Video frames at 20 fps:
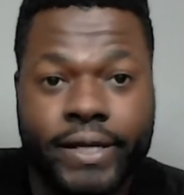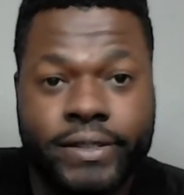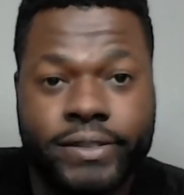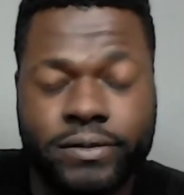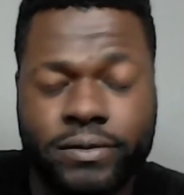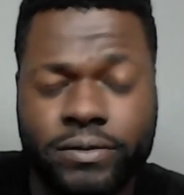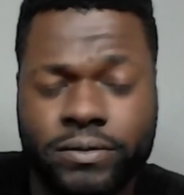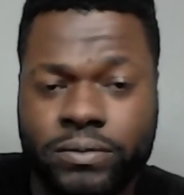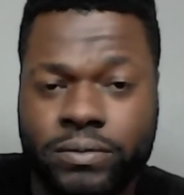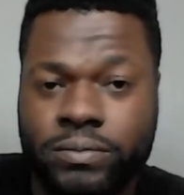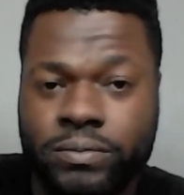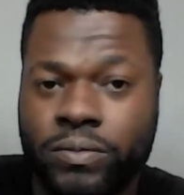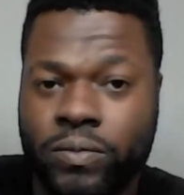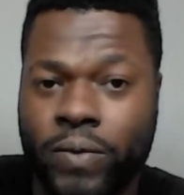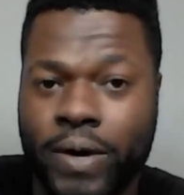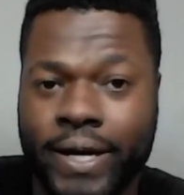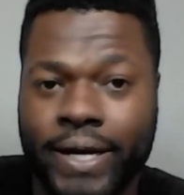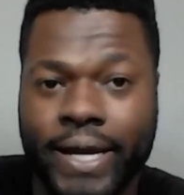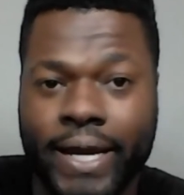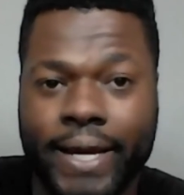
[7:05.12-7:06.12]
So
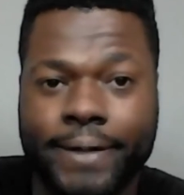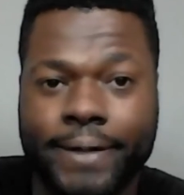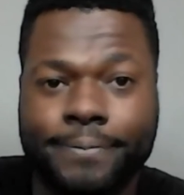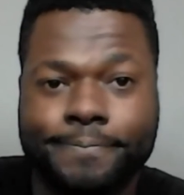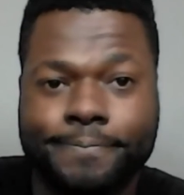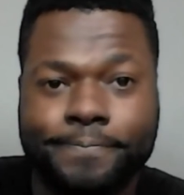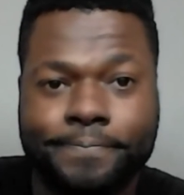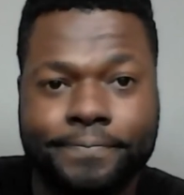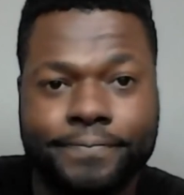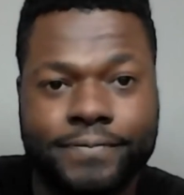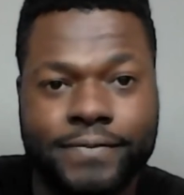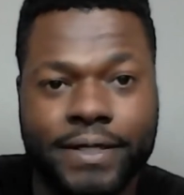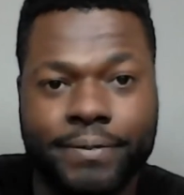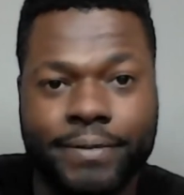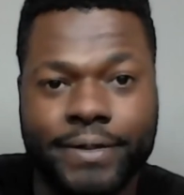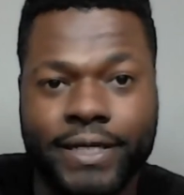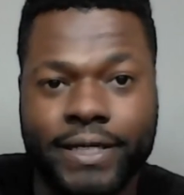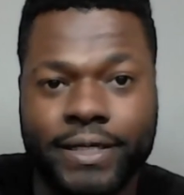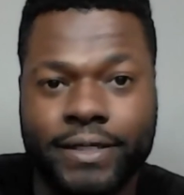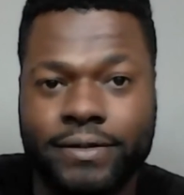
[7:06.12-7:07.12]
why not? I
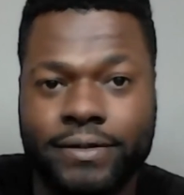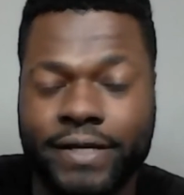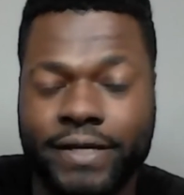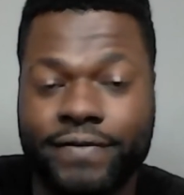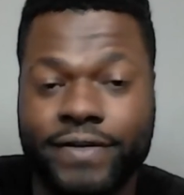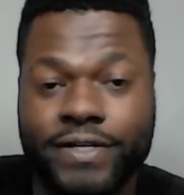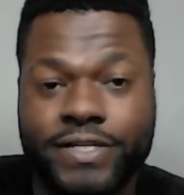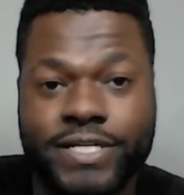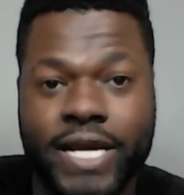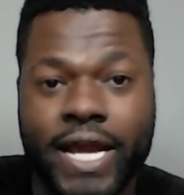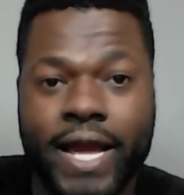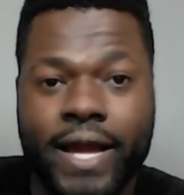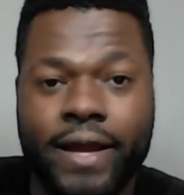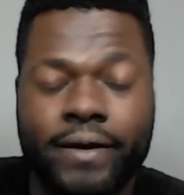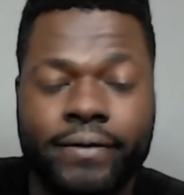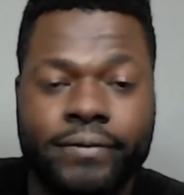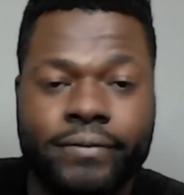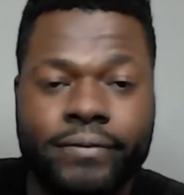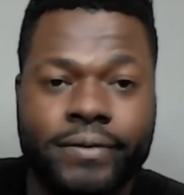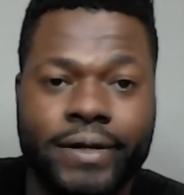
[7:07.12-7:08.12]
mean, give it a shot.
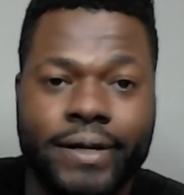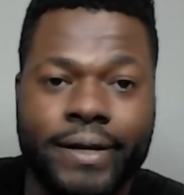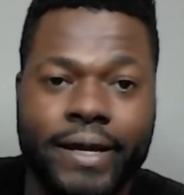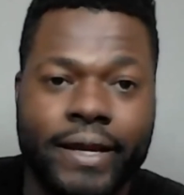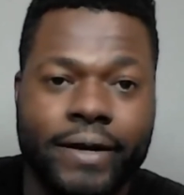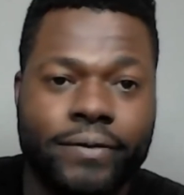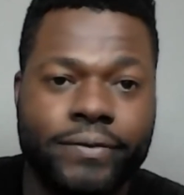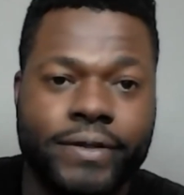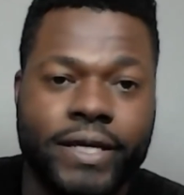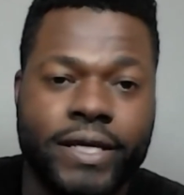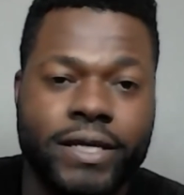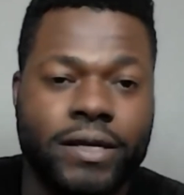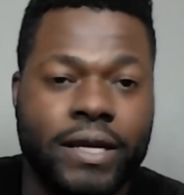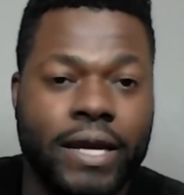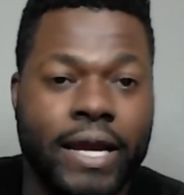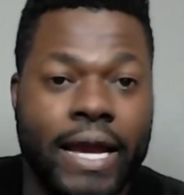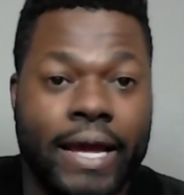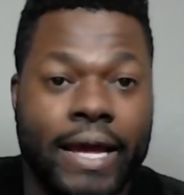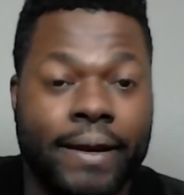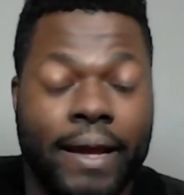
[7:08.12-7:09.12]
I don't think,
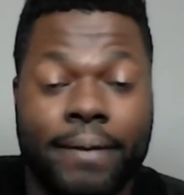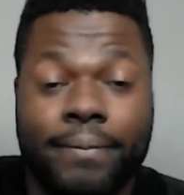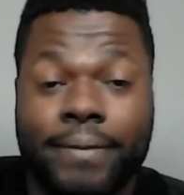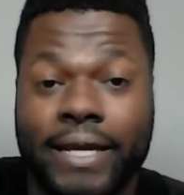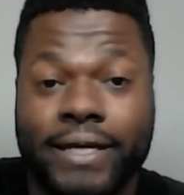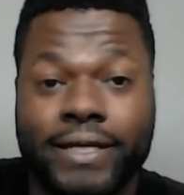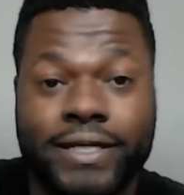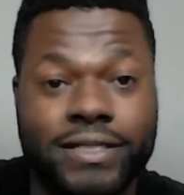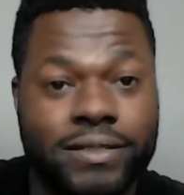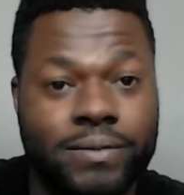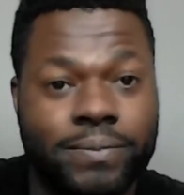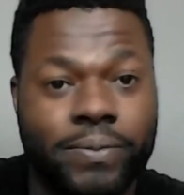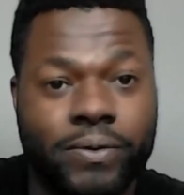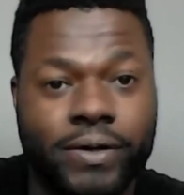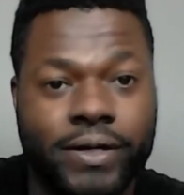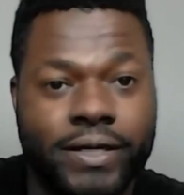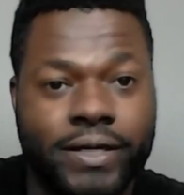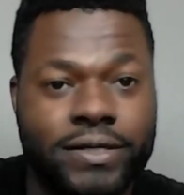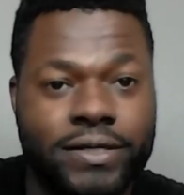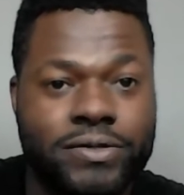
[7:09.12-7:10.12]
I, I'm not
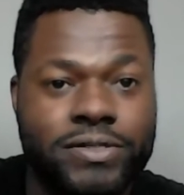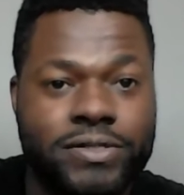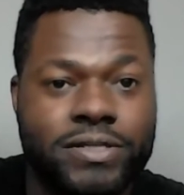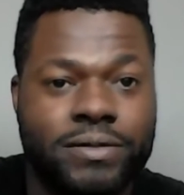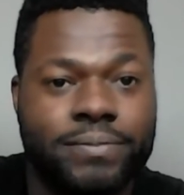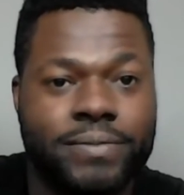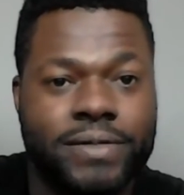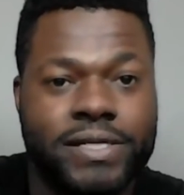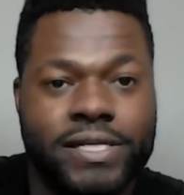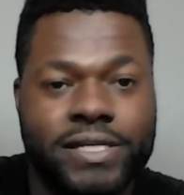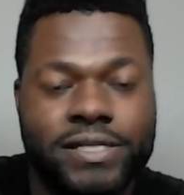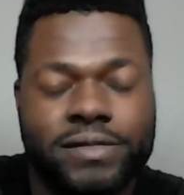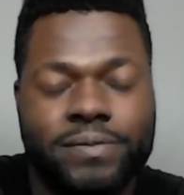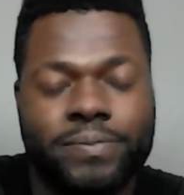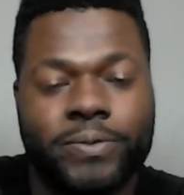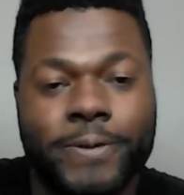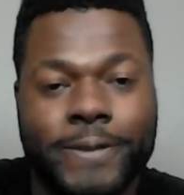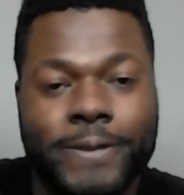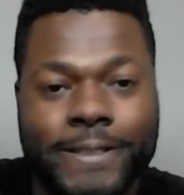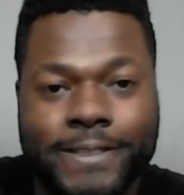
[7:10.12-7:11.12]
disappointed. You shouldn't be
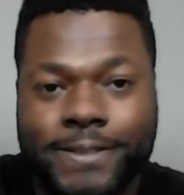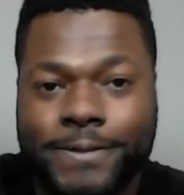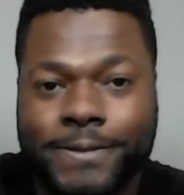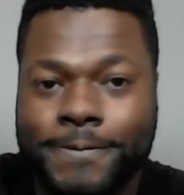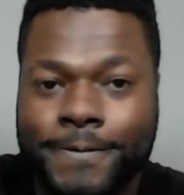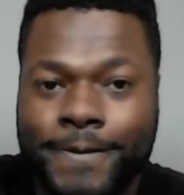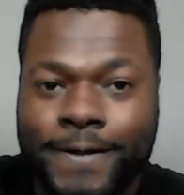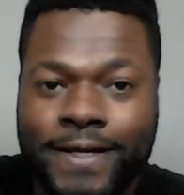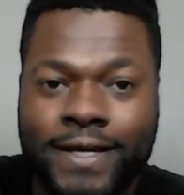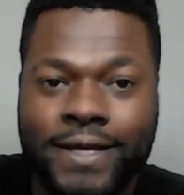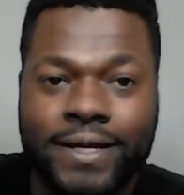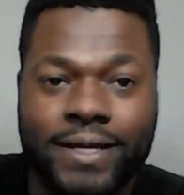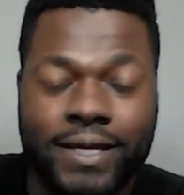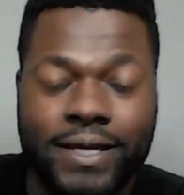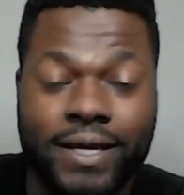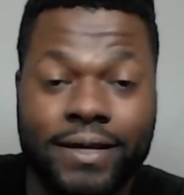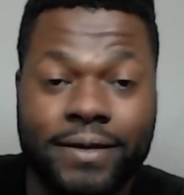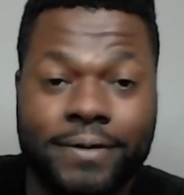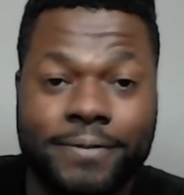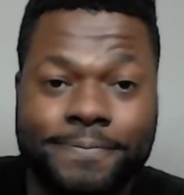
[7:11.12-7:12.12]
disappointed. So,
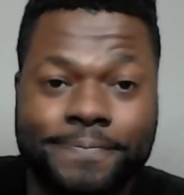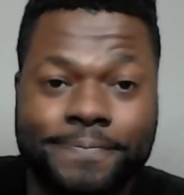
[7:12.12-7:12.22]
yeah.